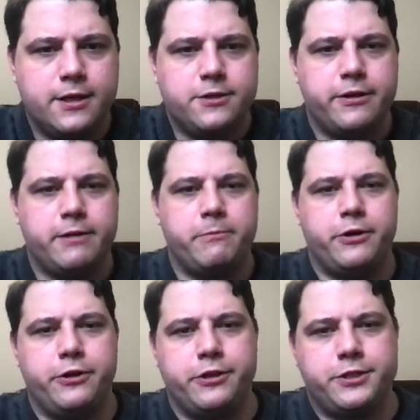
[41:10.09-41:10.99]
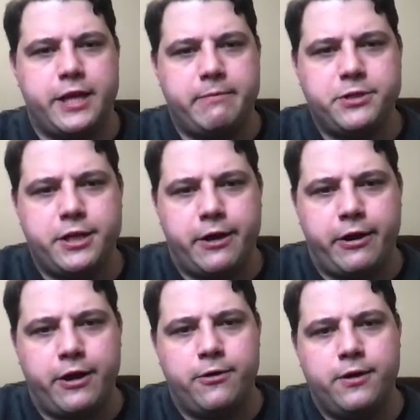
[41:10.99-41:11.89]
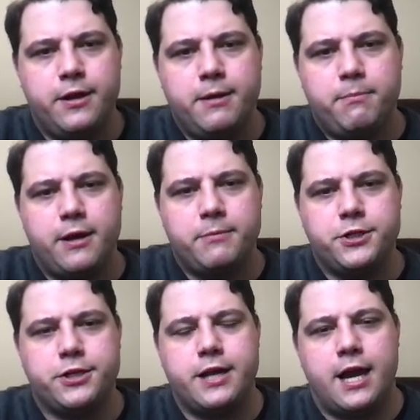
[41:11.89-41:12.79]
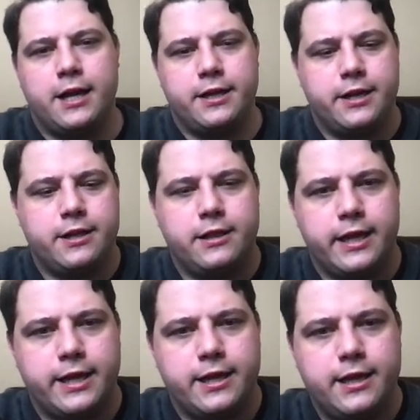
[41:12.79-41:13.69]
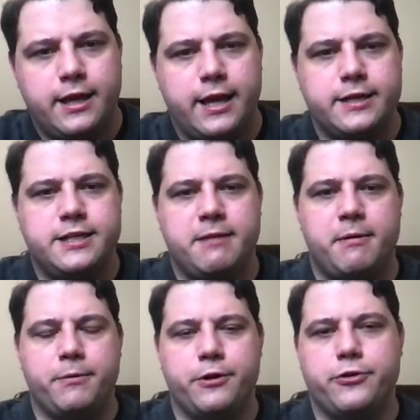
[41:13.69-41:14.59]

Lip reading: So I'm going to do the same scenario, but I'm just not going to click HTML. I'm going to